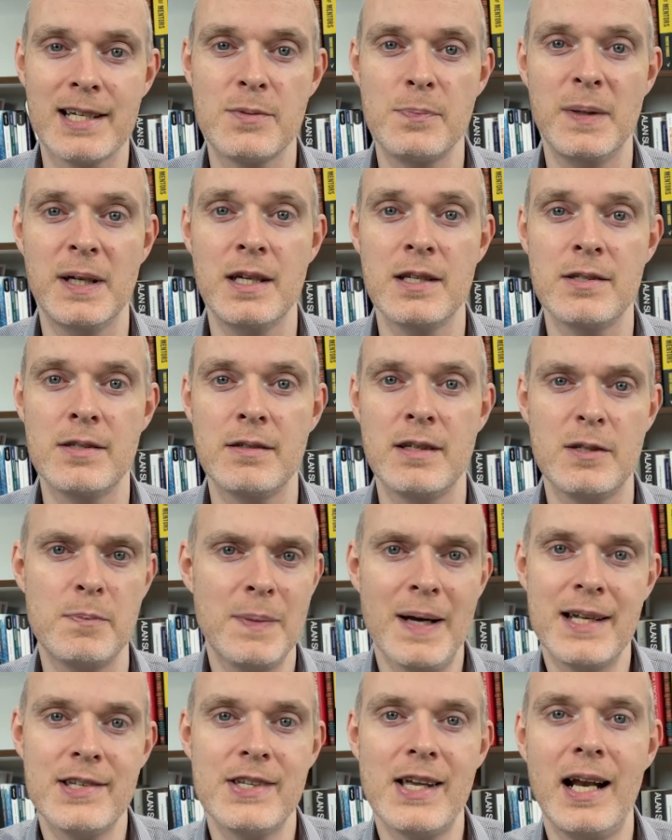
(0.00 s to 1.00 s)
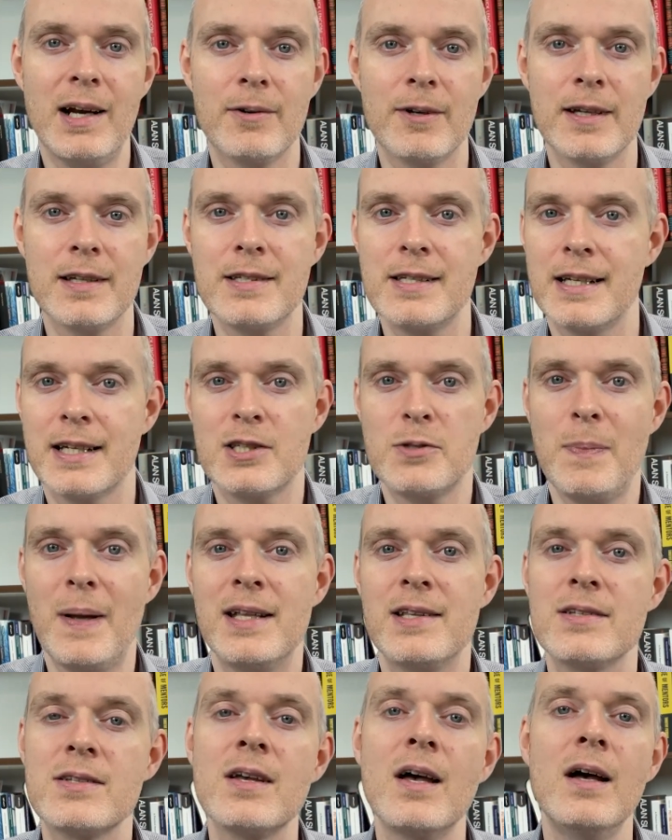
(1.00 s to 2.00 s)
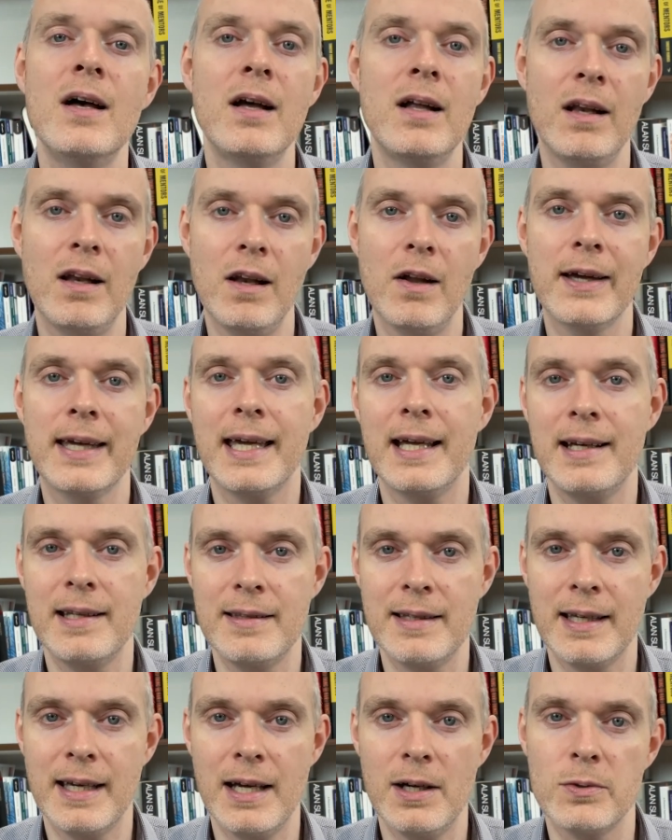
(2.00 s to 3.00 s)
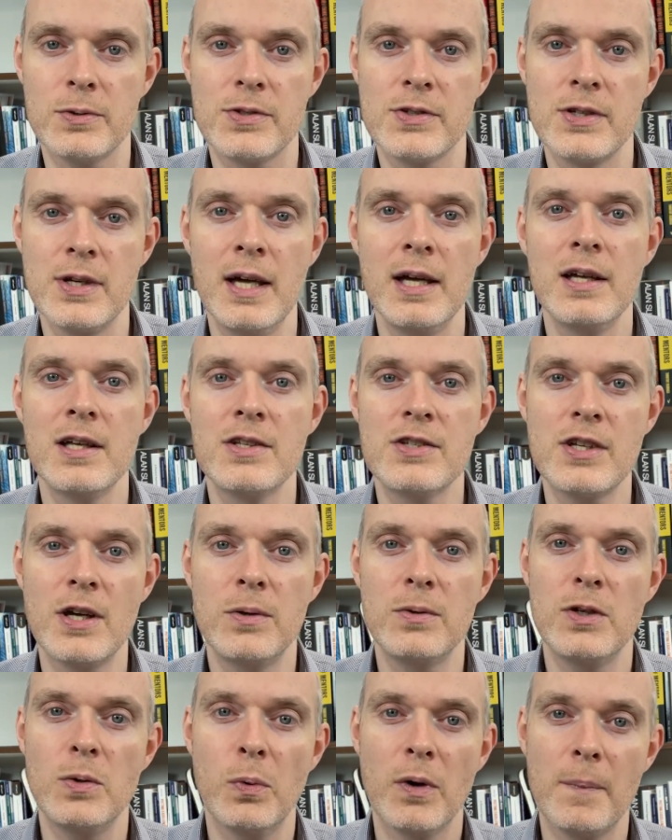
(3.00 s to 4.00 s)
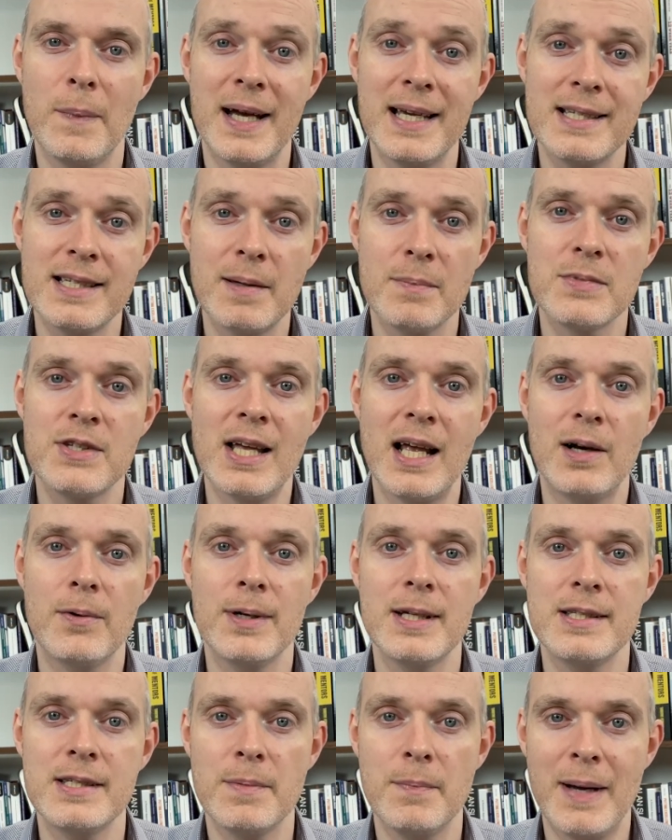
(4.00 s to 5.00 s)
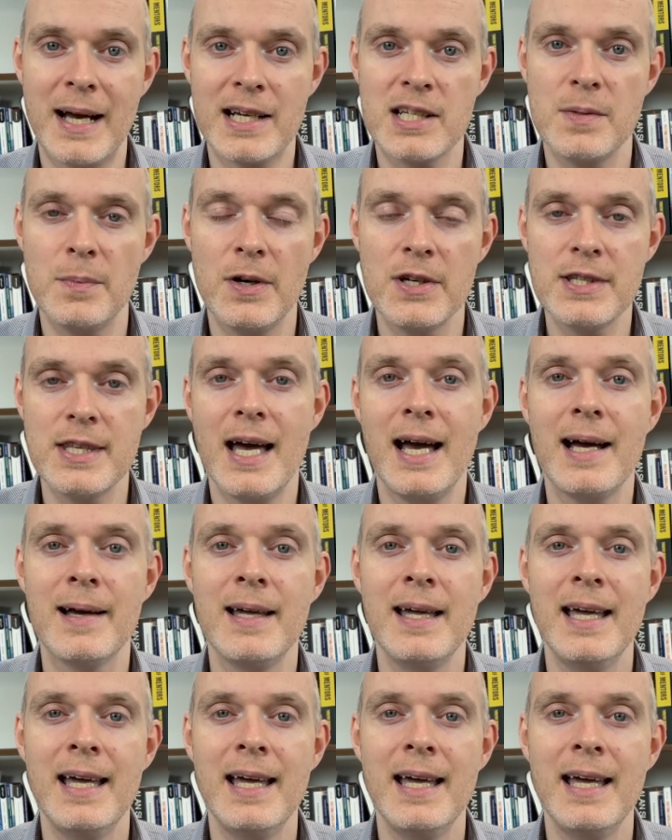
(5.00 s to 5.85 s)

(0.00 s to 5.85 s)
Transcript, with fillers: because it's paying salary, it's an expense like anything else. So you want to pay some salary to maximize that.